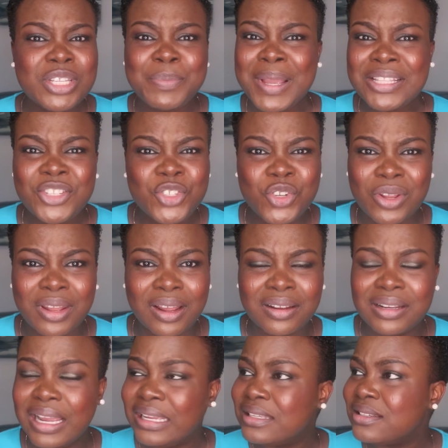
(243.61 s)
respect each other
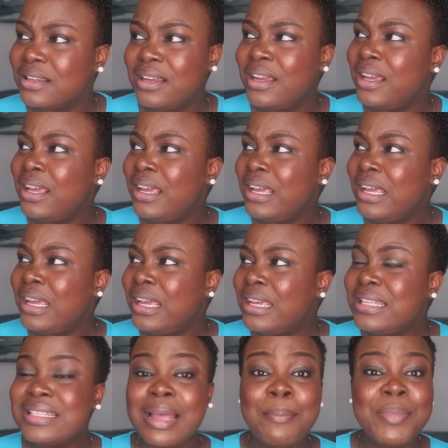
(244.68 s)
guys
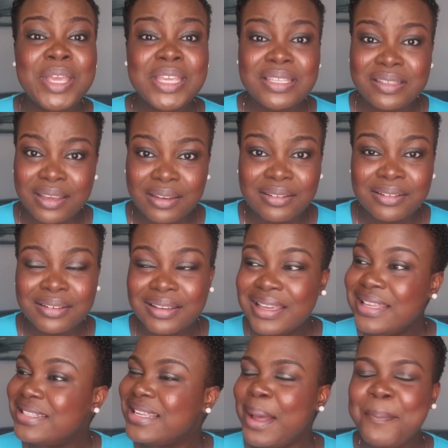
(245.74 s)
it's amazing
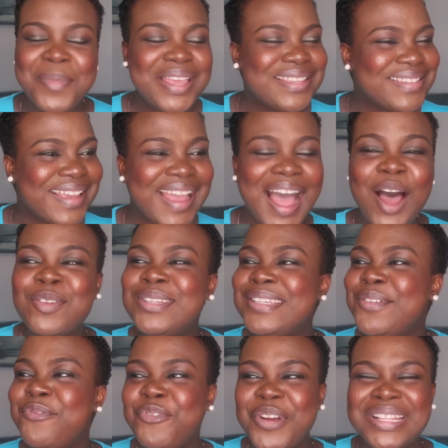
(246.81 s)
it's amazing how
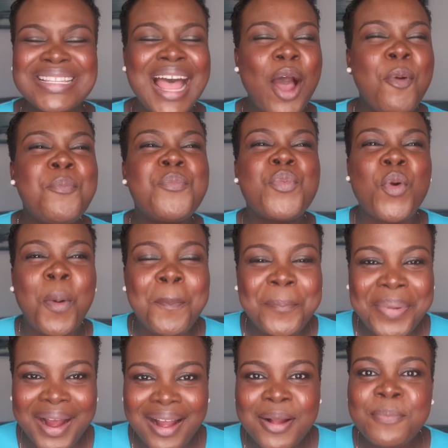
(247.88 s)
different how
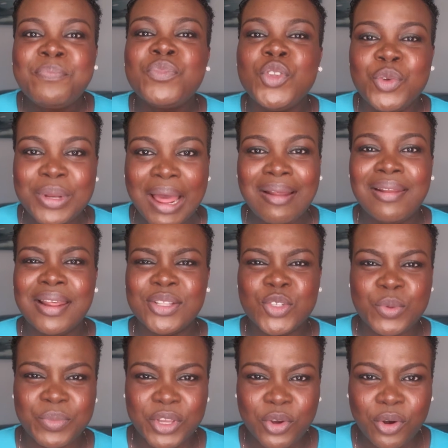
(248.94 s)
proper you now learn
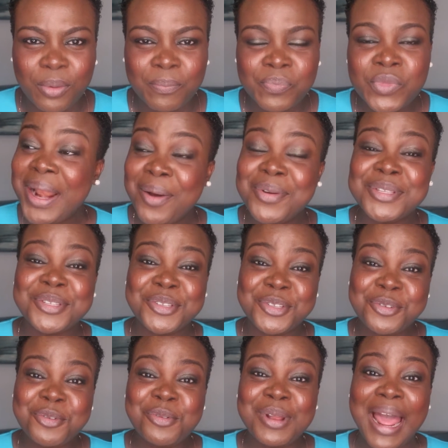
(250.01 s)
to become when i was in
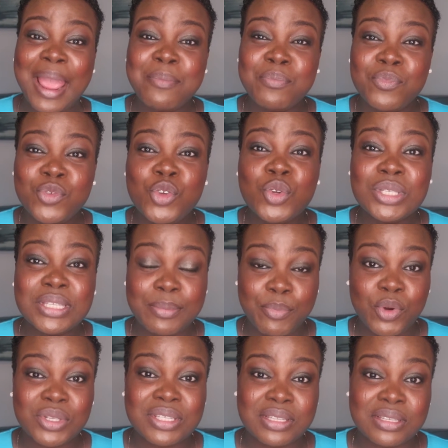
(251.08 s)
school i used the
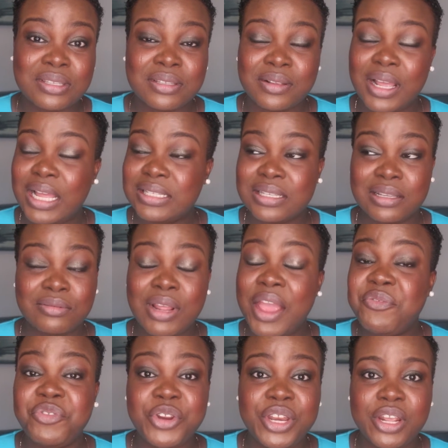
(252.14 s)
buses as in
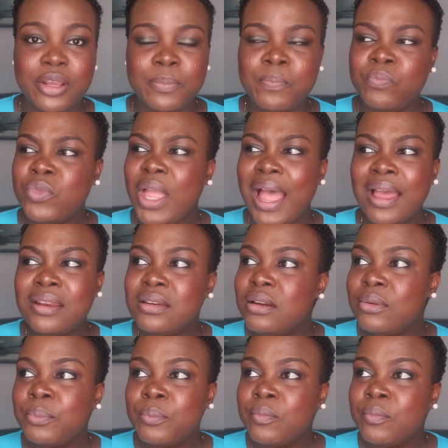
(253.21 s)
every day and